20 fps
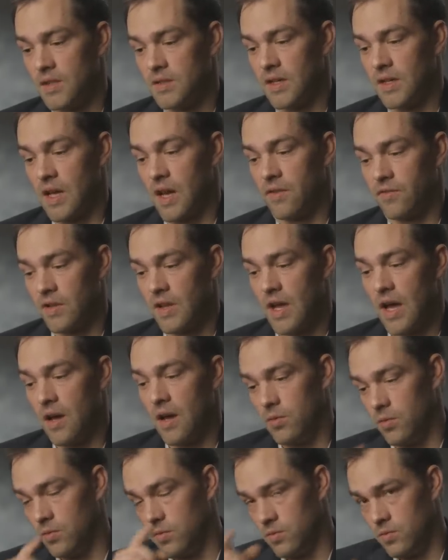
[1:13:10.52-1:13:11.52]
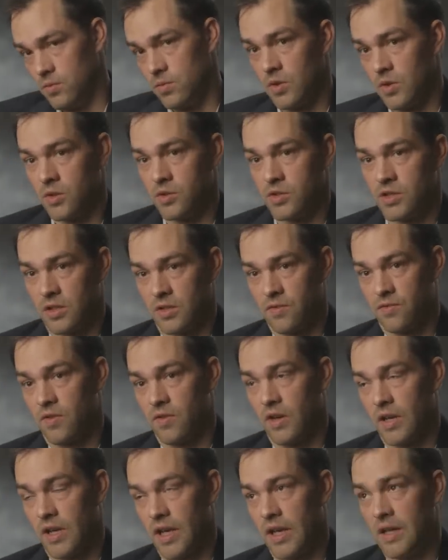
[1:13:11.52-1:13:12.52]
It's like, after that, we'll go shut the
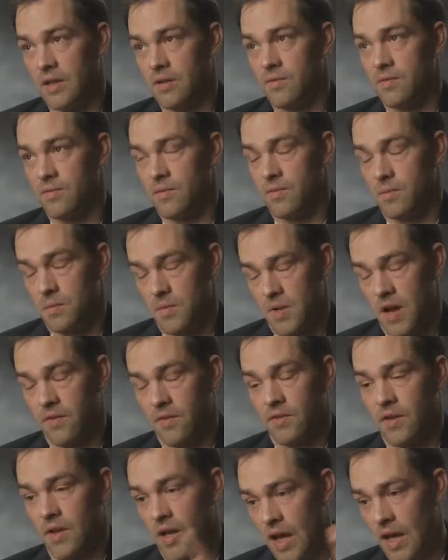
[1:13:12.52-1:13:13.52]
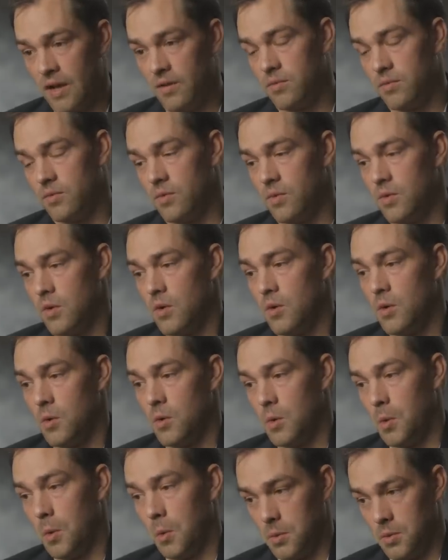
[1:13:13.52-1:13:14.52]
front gate, and after that,
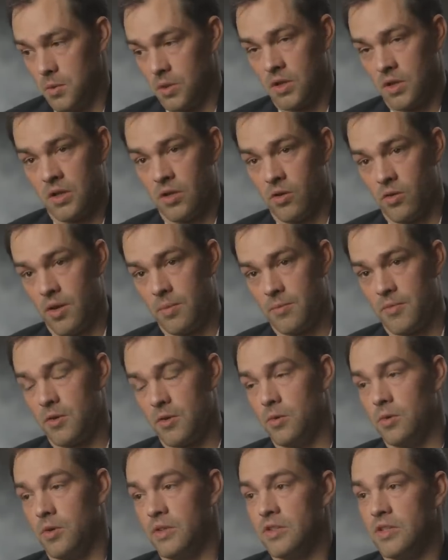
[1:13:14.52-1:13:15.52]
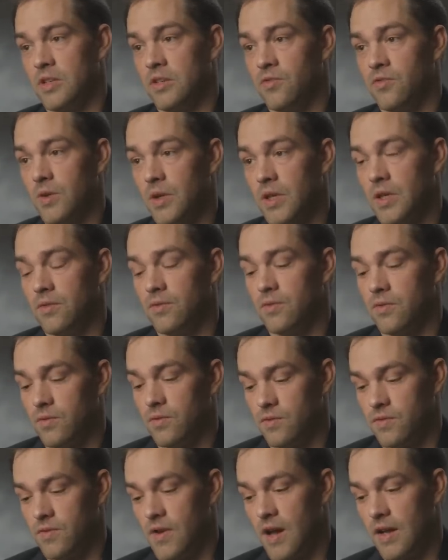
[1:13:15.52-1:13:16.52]
we'll clear up through to see if we can
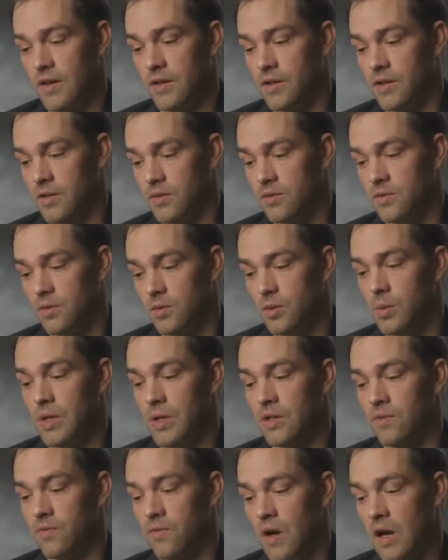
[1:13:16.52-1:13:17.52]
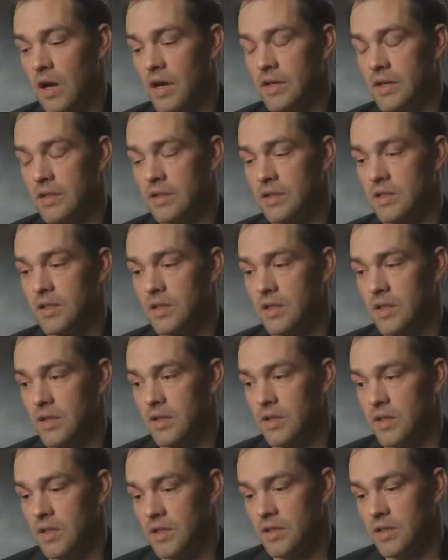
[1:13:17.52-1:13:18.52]
find who we can find and
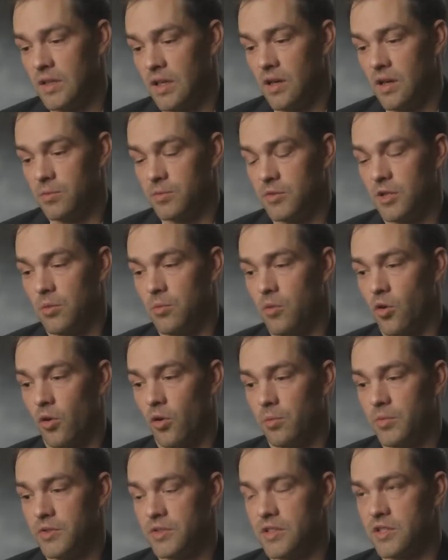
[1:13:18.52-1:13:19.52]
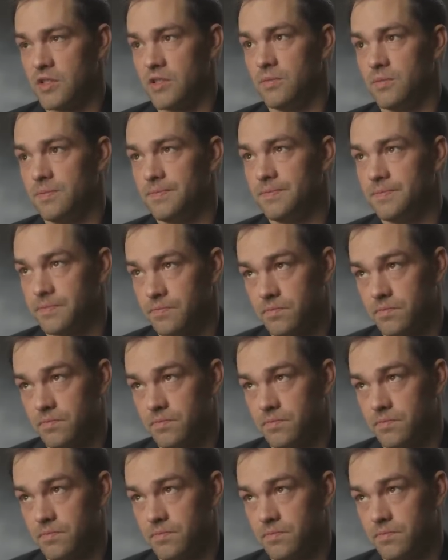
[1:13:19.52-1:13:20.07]
get up to the mortar position."